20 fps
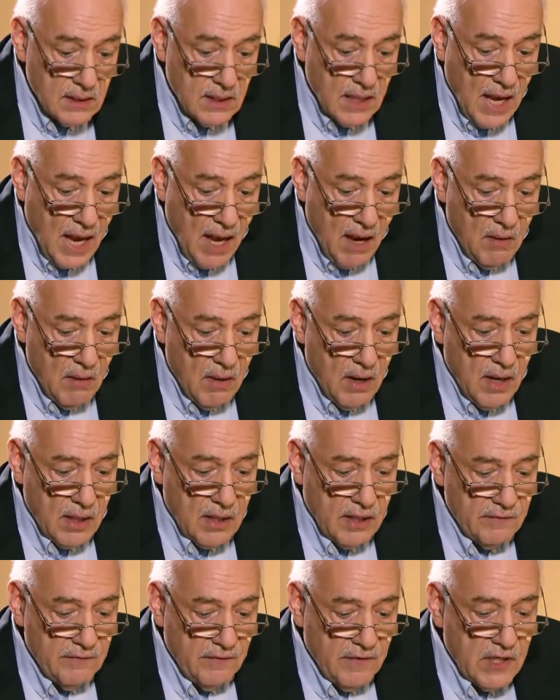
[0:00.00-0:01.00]
how a
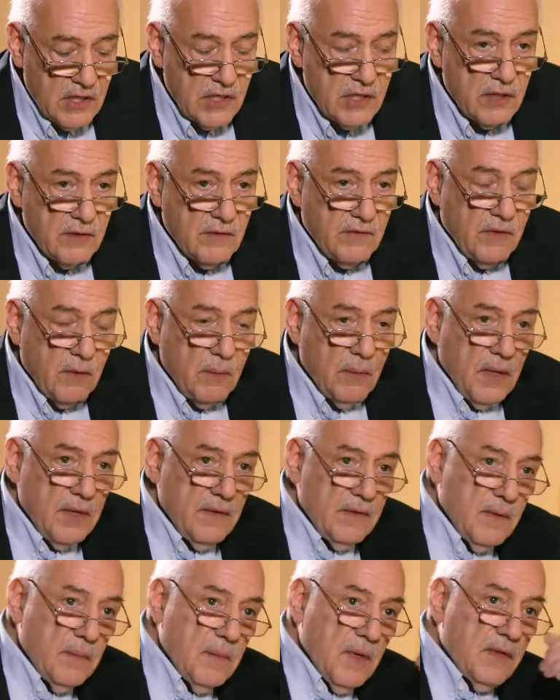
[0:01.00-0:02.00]
conviction for one
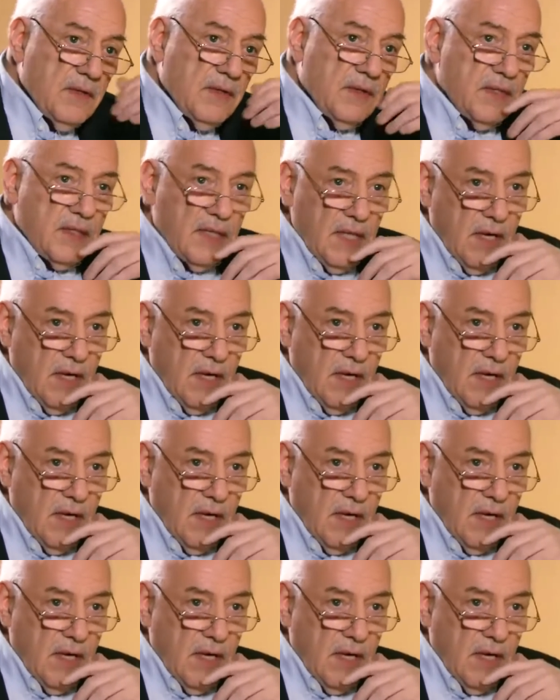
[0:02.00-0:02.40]
of the most